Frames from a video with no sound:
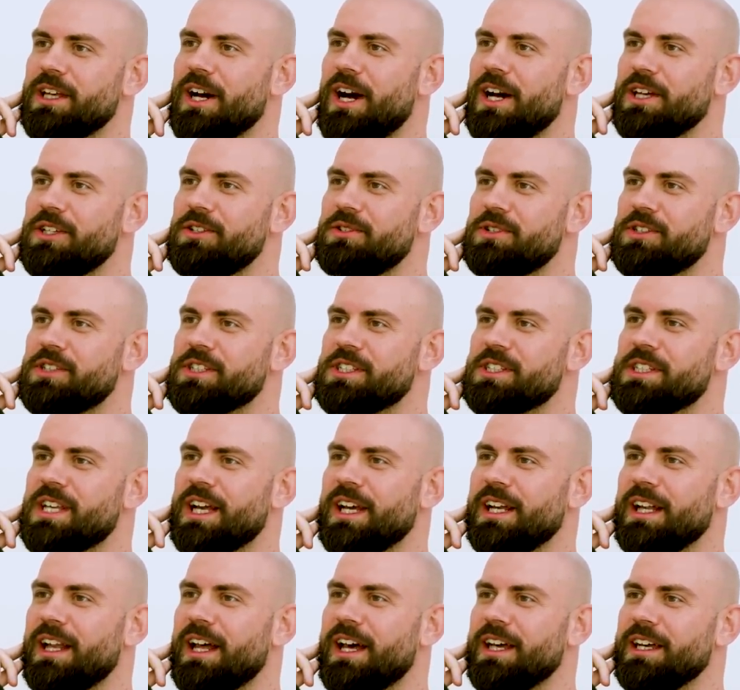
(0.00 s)
I used to
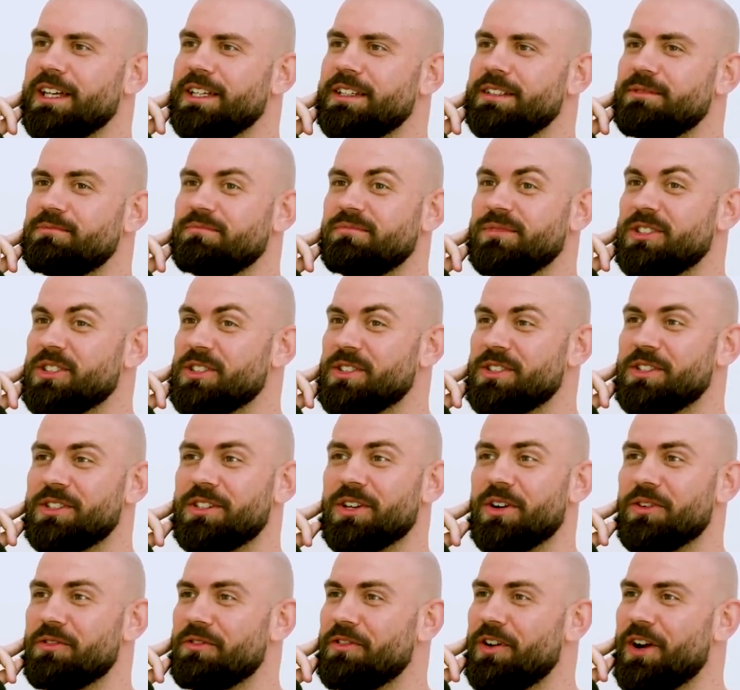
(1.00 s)
say, like, just
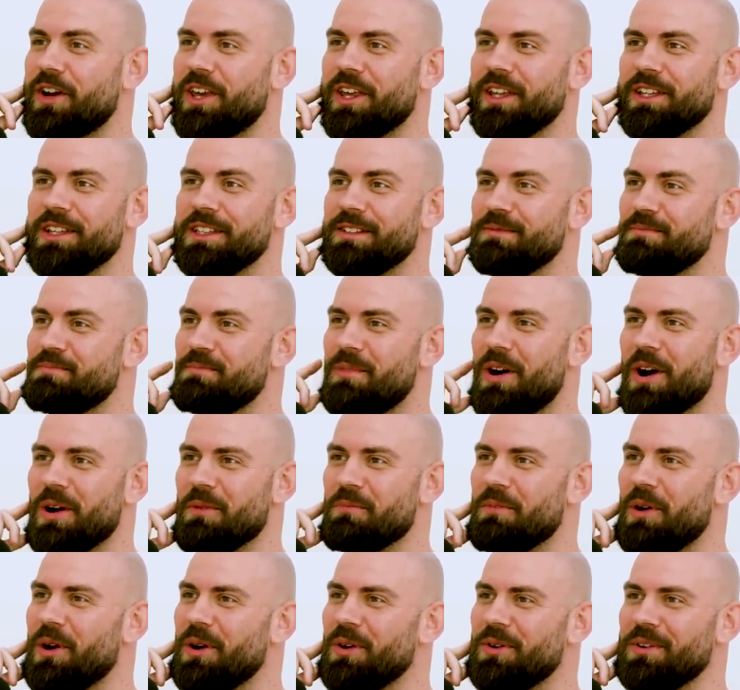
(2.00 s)
go fucking monk
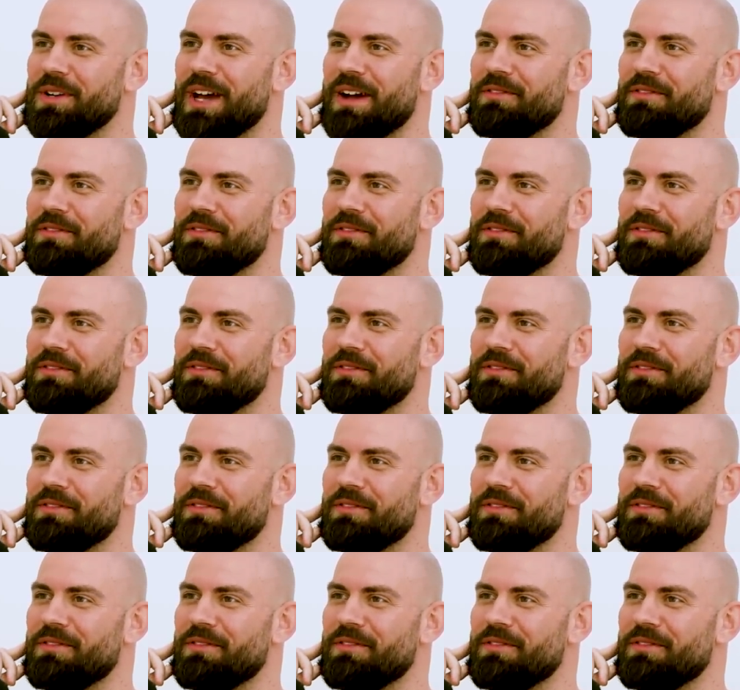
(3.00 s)
mode,